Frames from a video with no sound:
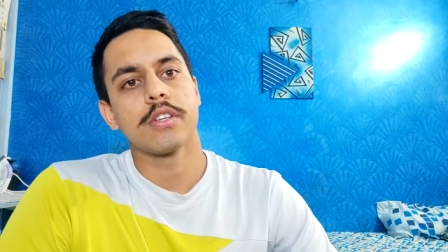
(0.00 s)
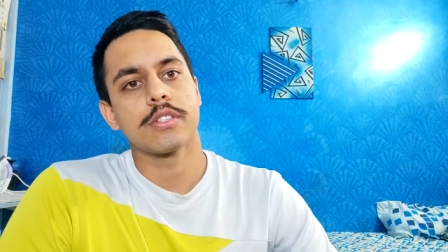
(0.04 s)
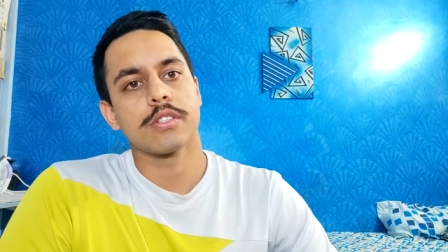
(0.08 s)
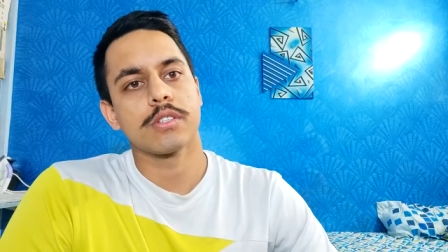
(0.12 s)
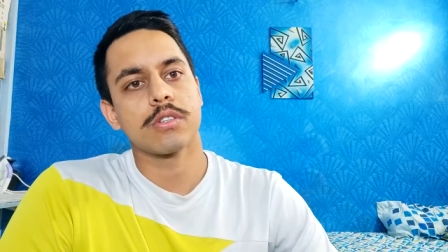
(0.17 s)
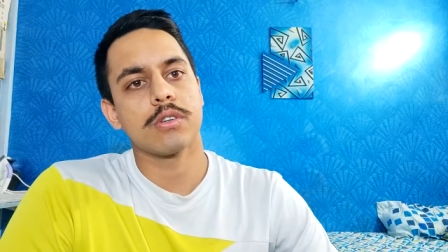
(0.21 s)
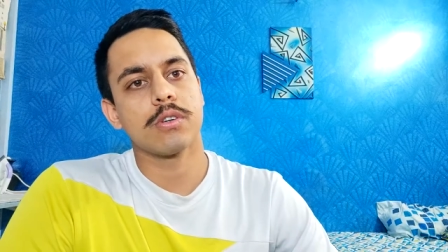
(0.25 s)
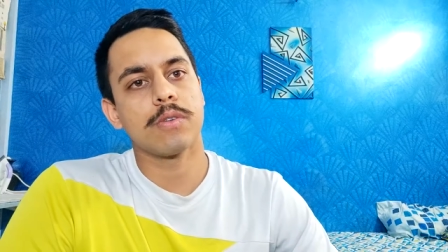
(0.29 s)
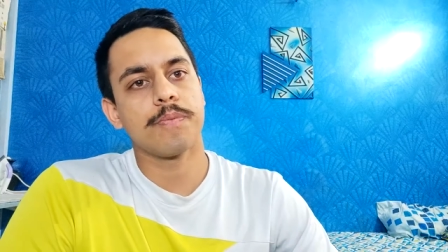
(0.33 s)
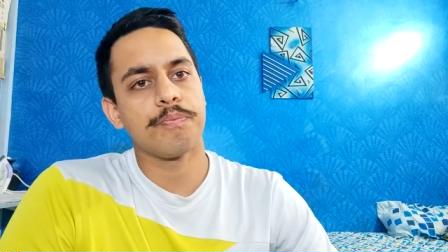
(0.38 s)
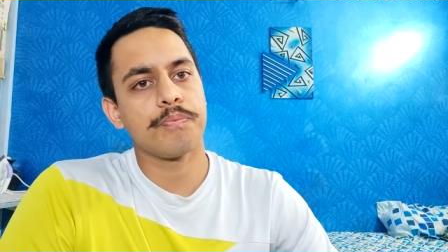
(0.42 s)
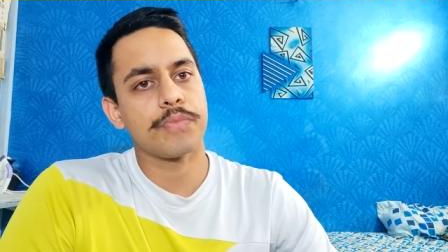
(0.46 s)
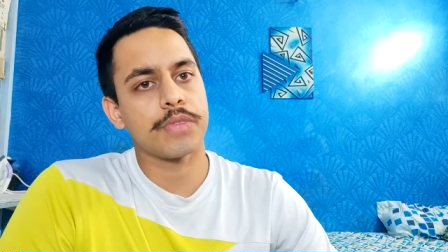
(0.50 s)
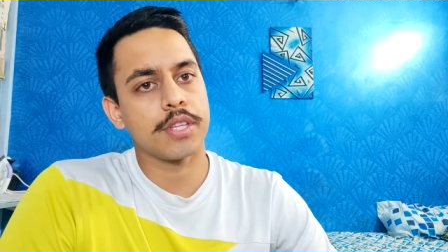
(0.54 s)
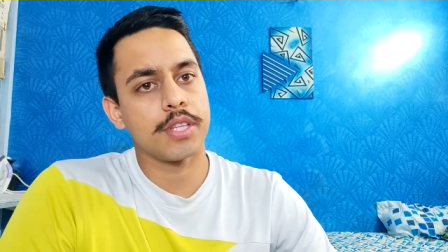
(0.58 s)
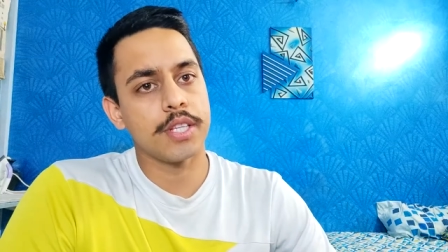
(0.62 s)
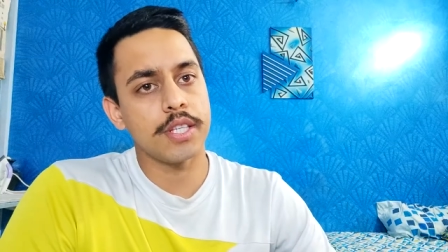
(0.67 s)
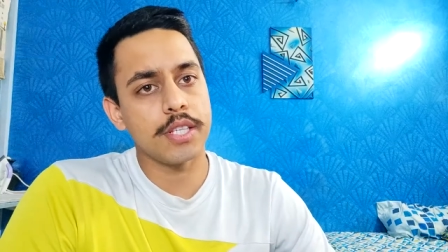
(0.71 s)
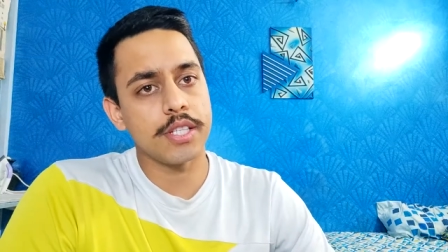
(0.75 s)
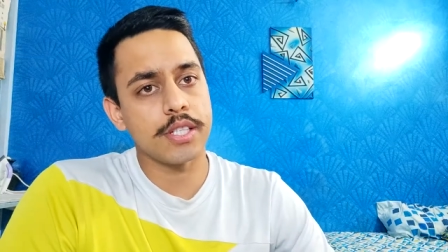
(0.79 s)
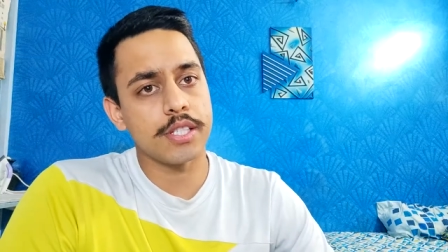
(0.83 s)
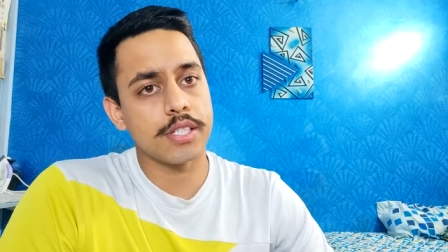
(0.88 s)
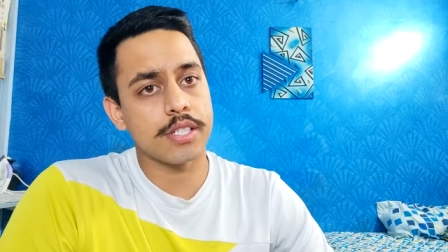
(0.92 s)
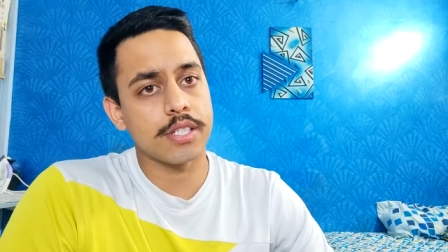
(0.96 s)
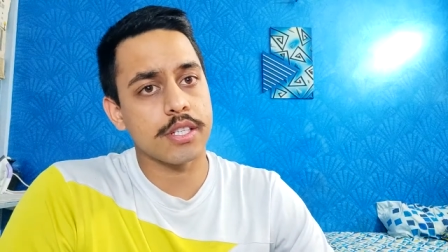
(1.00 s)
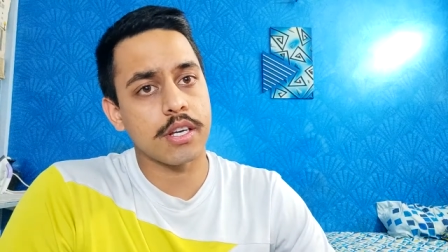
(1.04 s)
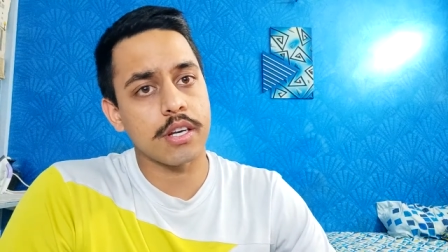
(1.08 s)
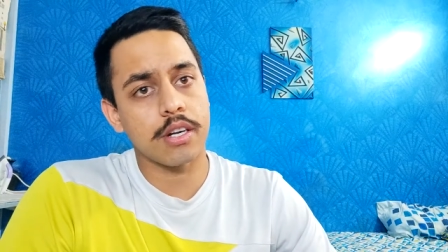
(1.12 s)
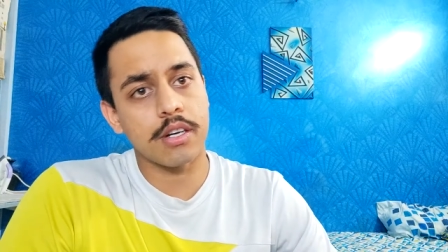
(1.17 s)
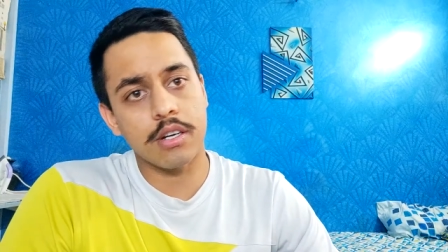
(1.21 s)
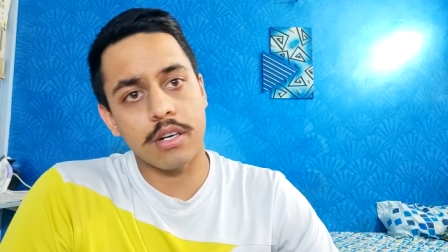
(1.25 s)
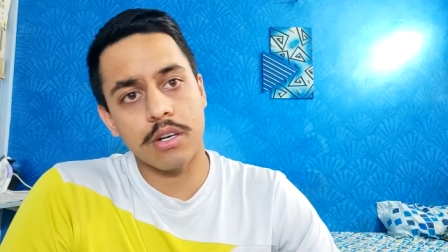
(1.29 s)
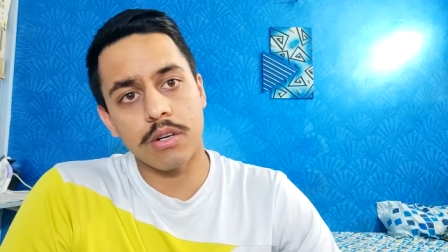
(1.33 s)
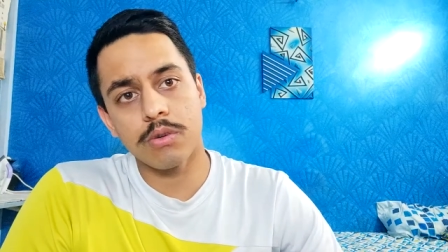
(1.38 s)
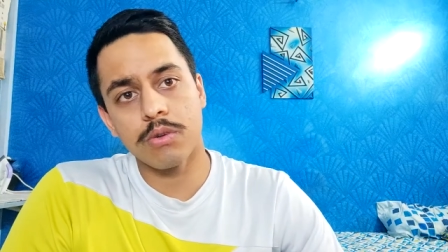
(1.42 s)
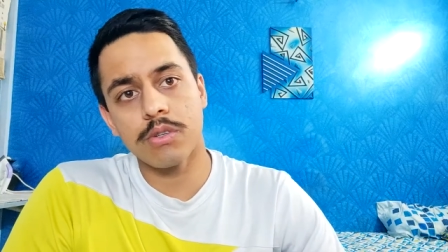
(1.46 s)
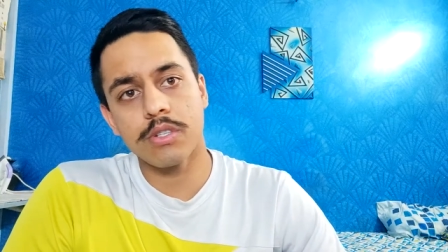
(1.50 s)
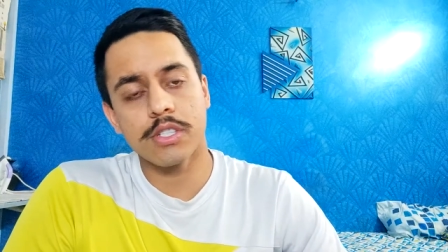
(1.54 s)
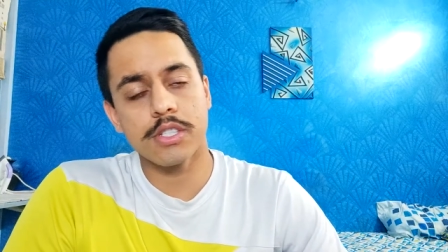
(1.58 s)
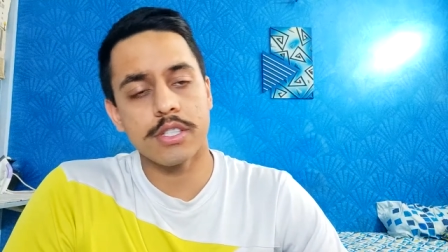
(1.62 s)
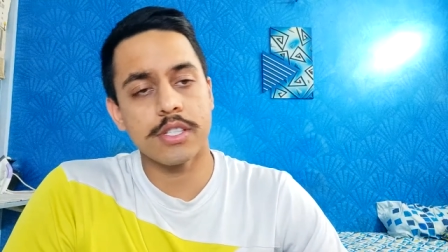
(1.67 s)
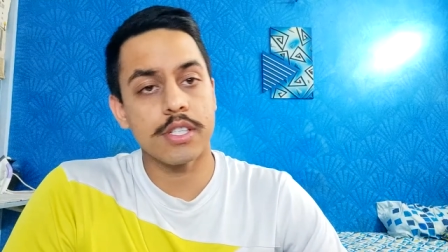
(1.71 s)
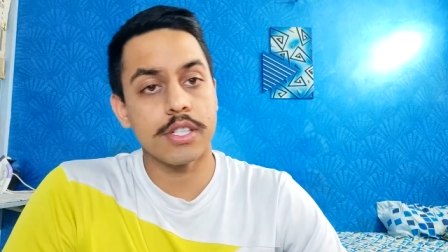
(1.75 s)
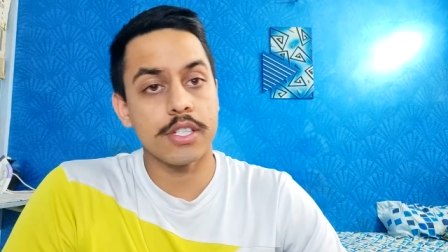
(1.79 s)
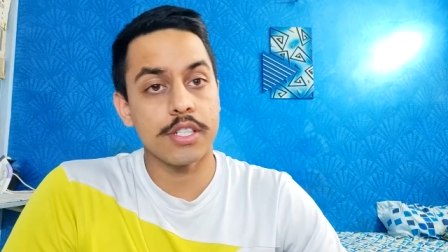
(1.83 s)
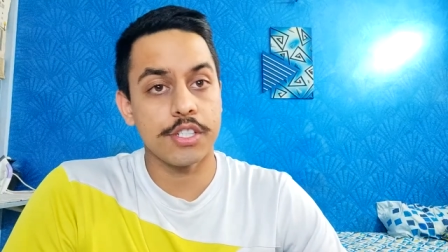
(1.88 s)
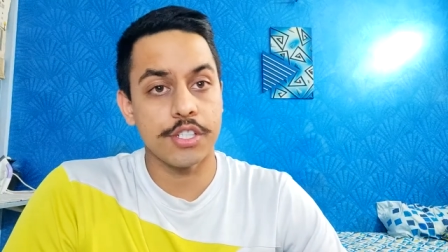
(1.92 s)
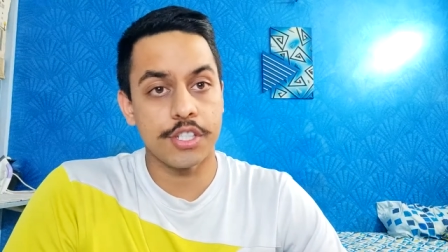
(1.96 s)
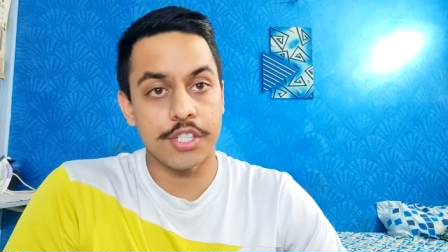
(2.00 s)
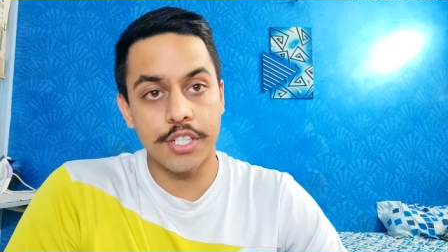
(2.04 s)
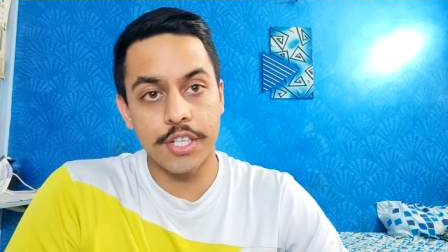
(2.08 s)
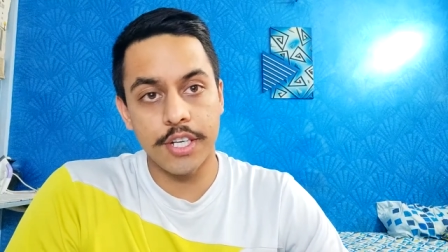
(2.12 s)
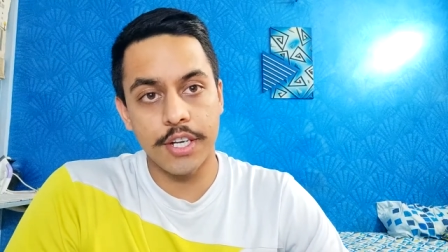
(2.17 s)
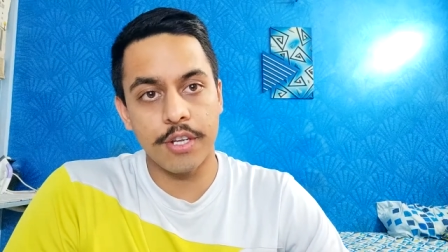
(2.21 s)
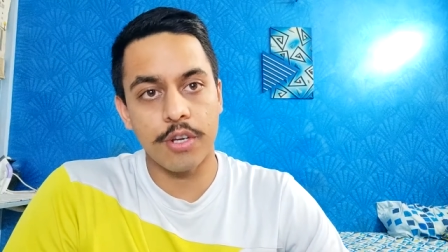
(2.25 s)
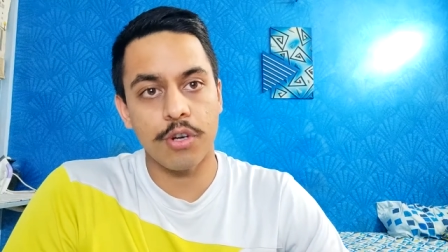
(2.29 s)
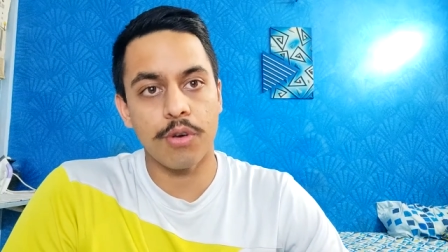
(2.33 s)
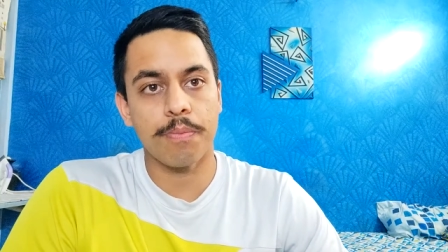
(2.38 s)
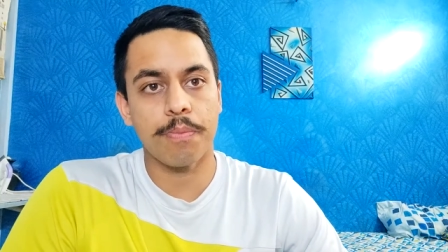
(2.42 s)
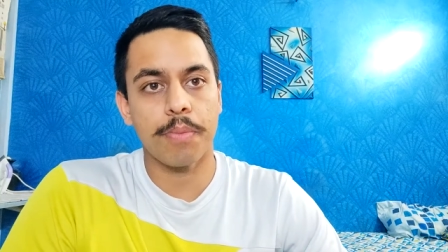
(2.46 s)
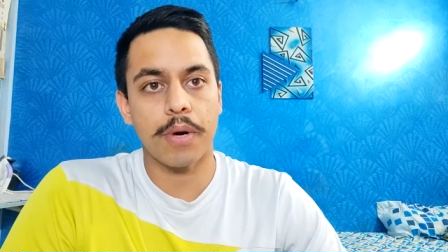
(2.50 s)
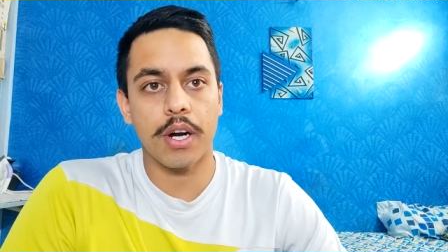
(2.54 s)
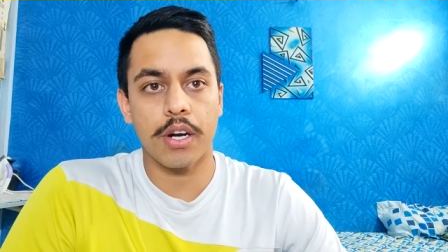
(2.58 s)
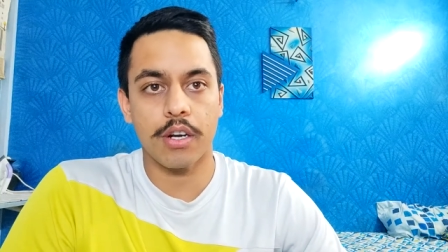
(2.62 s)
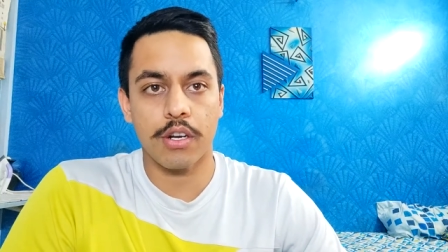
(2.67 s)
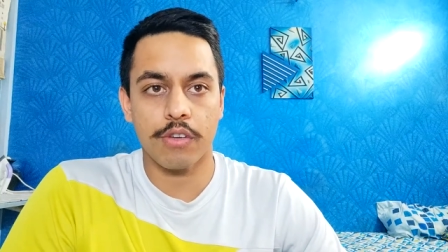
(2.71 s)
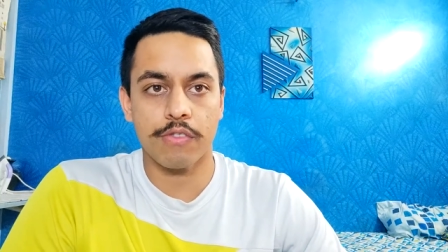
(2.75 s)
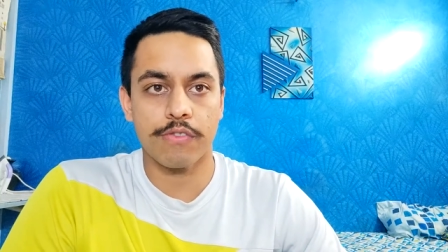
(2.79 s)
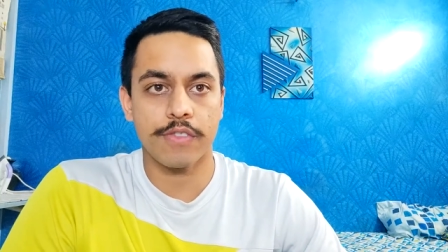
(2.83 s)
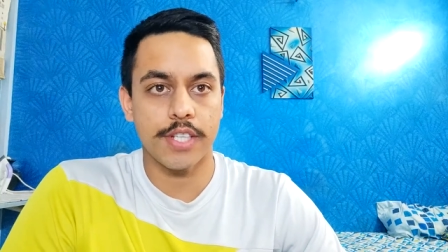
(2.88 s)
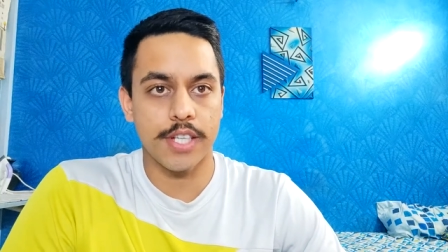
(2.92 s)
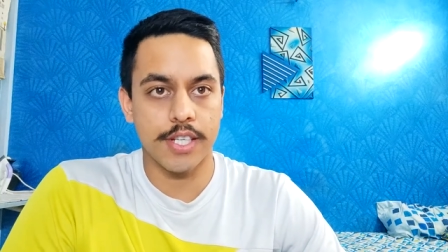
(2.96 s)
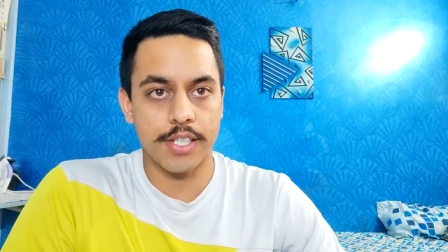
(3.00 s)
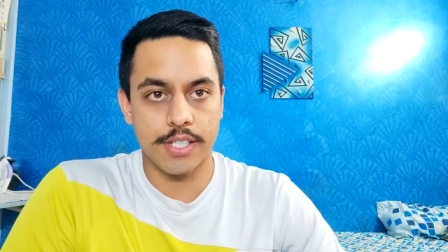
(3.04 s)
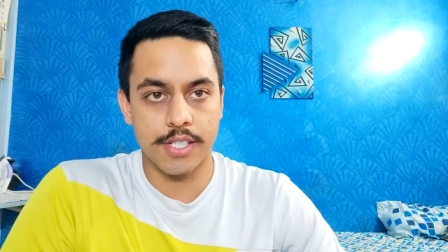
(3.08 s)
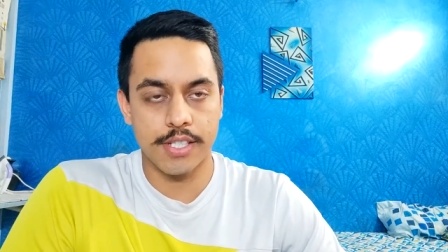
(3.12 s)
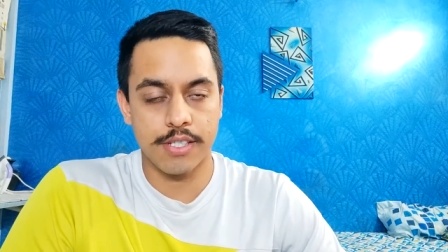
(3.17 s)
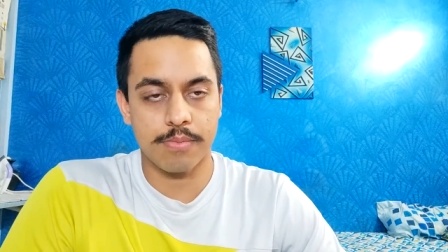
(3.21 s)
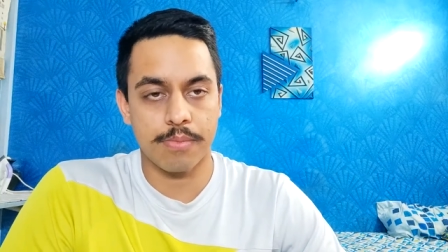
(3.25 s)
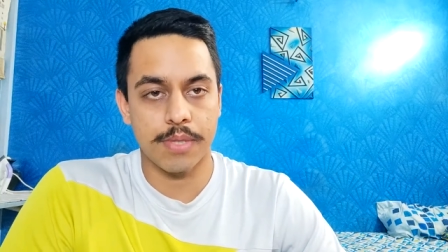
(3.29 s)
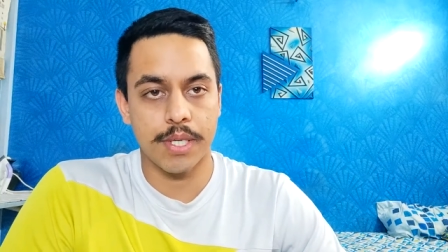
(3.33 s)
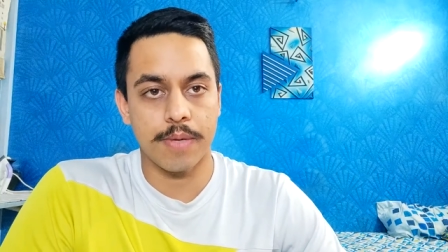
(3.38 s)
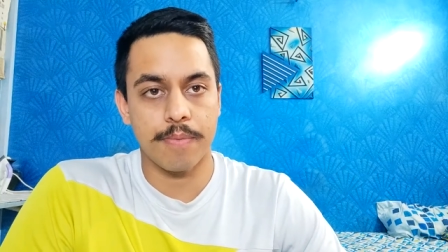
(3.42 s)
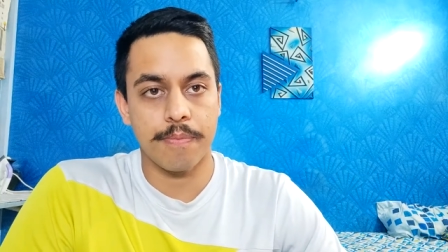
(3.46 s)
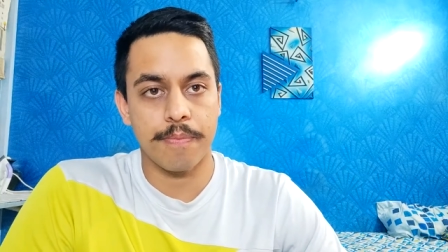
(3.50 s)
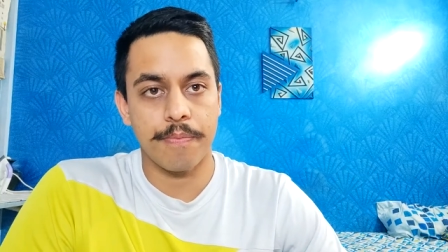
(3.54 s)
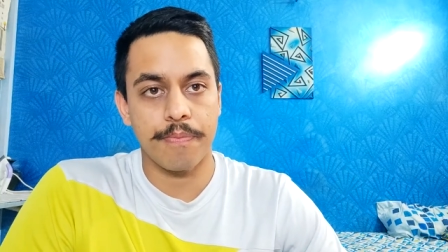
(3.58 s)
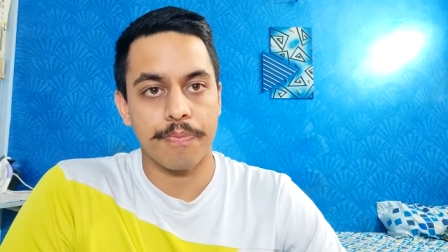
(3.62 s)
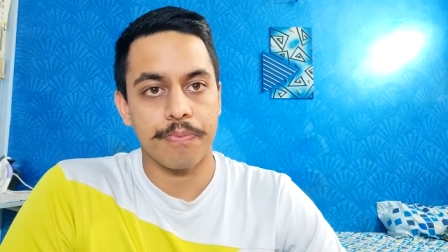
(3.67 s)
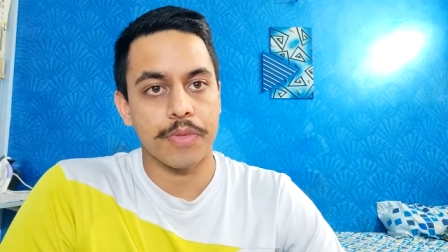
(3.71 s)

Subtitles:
So this concludes the GTO part of the SSB.